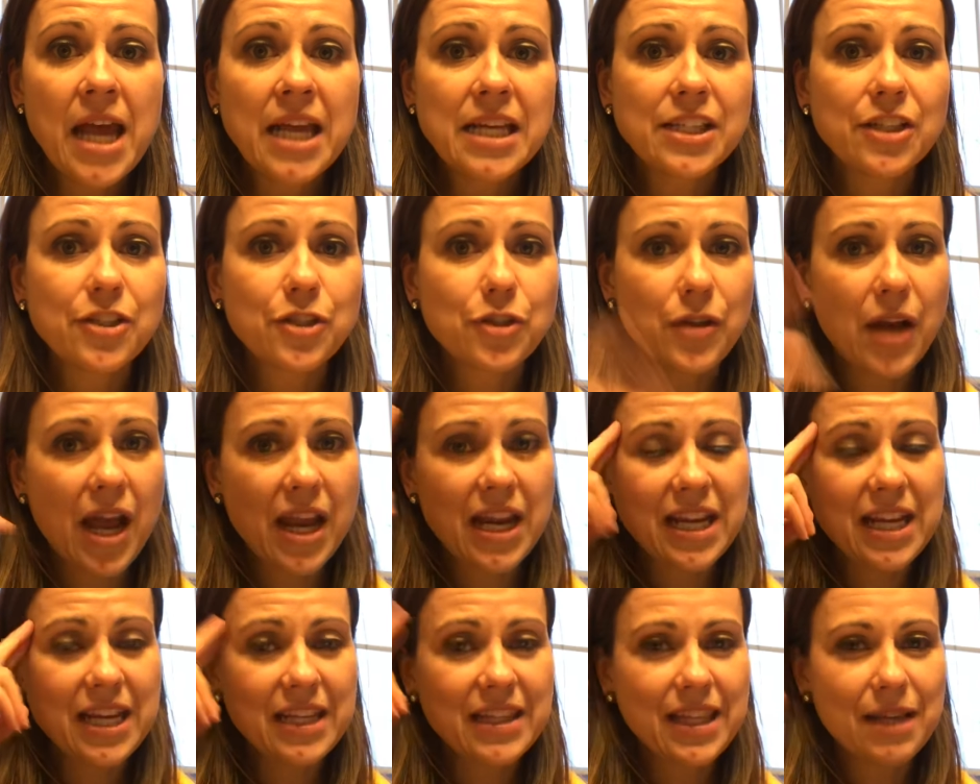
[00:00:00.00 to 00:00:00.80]
to try
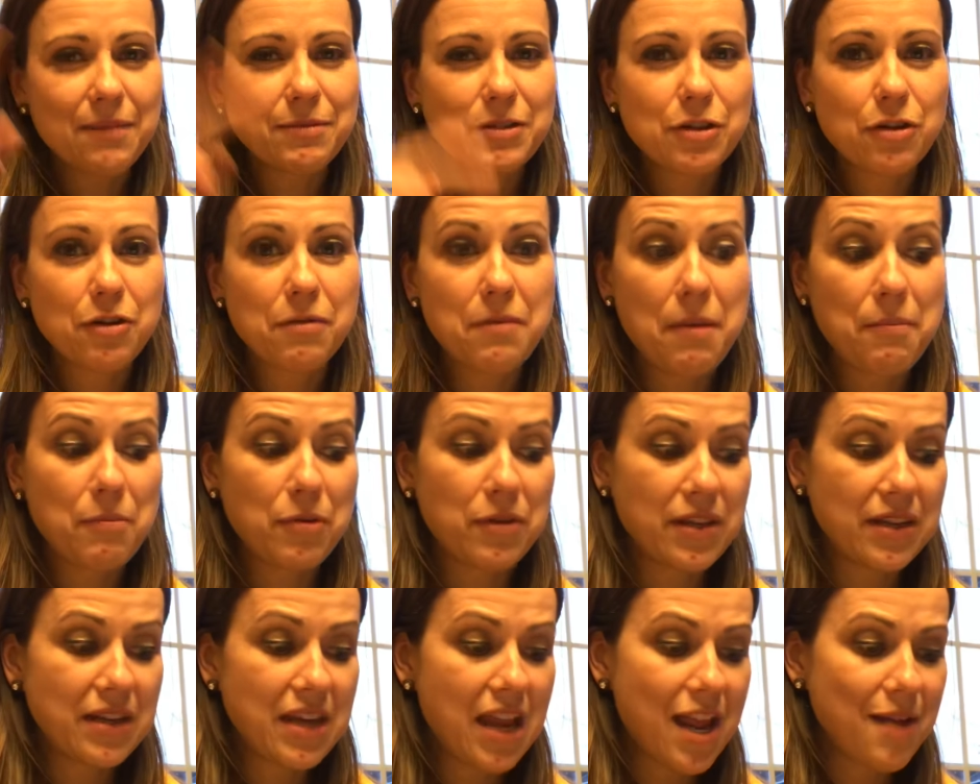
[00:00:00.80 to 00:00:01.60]
to get them to
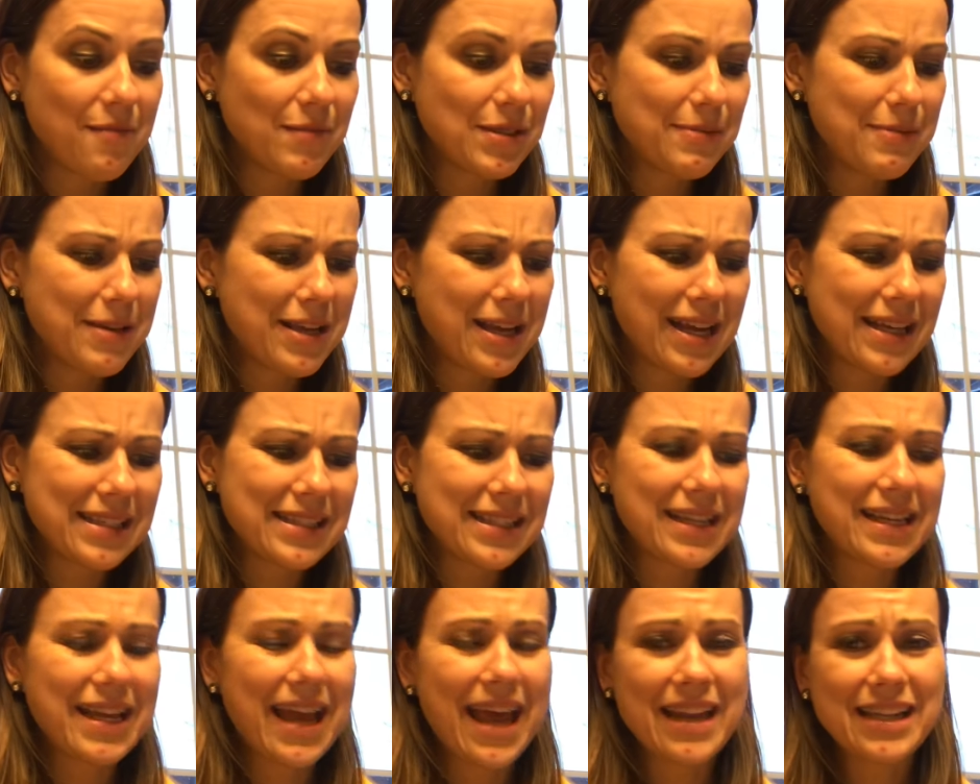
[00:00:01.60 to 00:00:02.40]
remember the names, because
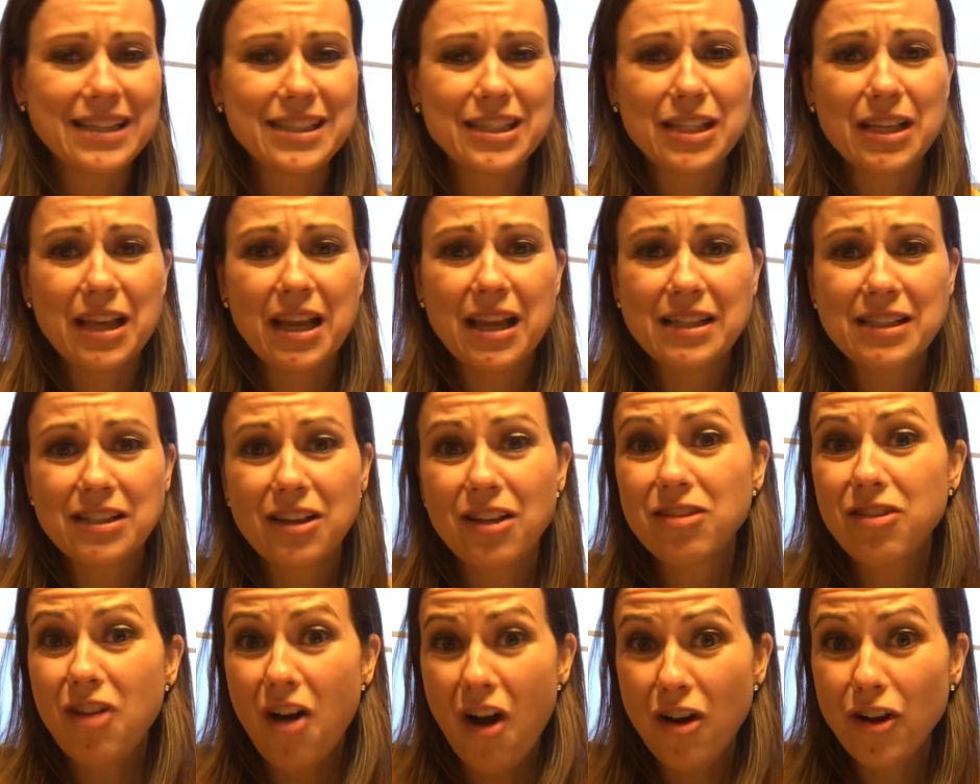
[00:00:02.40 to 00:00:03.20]
again, it's
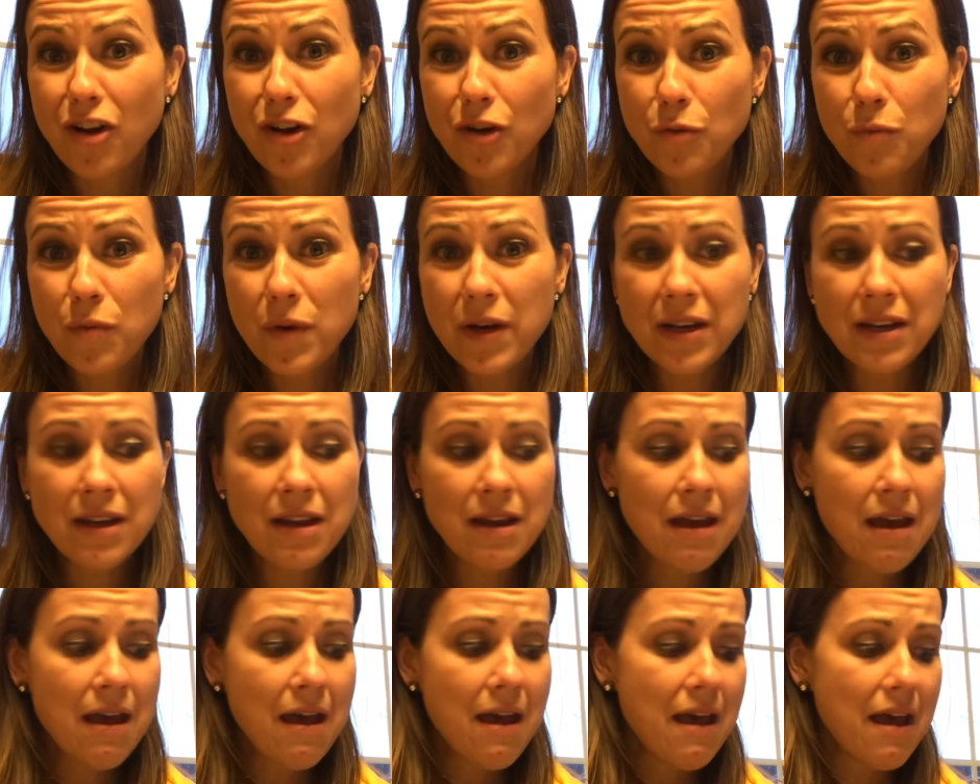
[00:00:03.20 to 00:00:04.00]
a longer one.
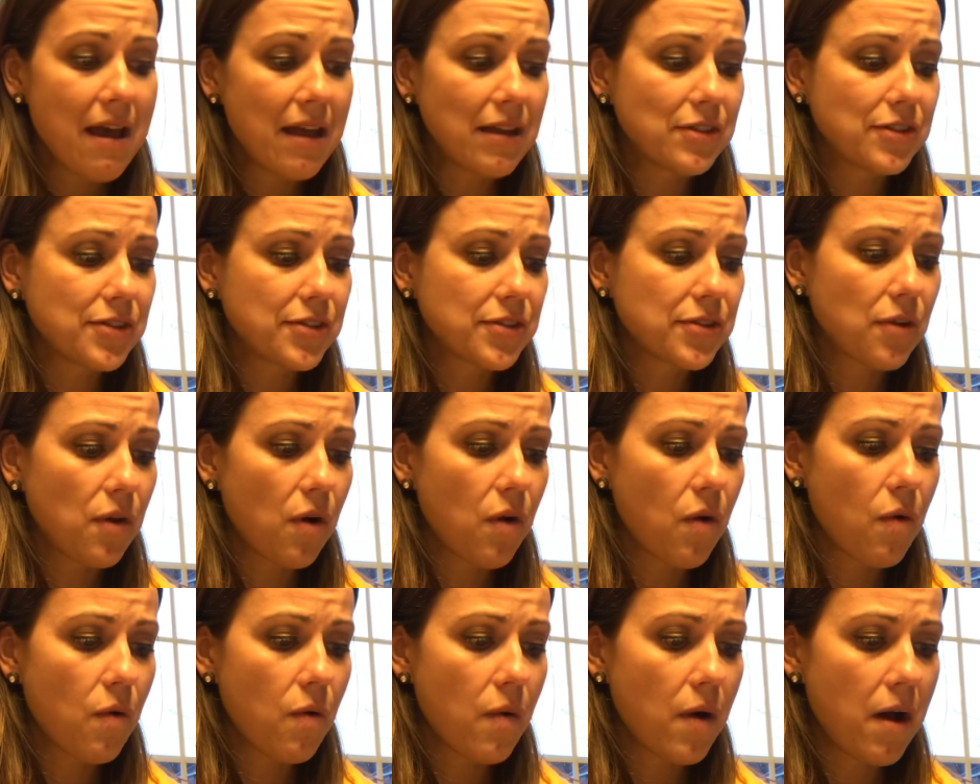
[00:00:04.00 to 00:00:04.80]
And
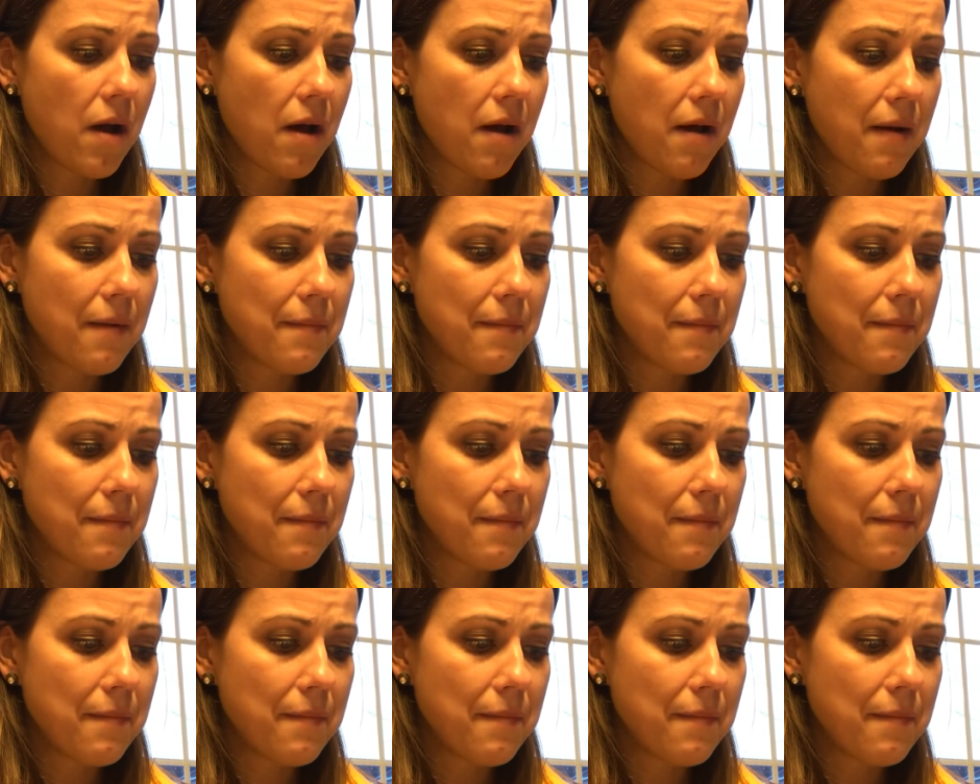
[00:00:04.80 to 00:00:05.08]
so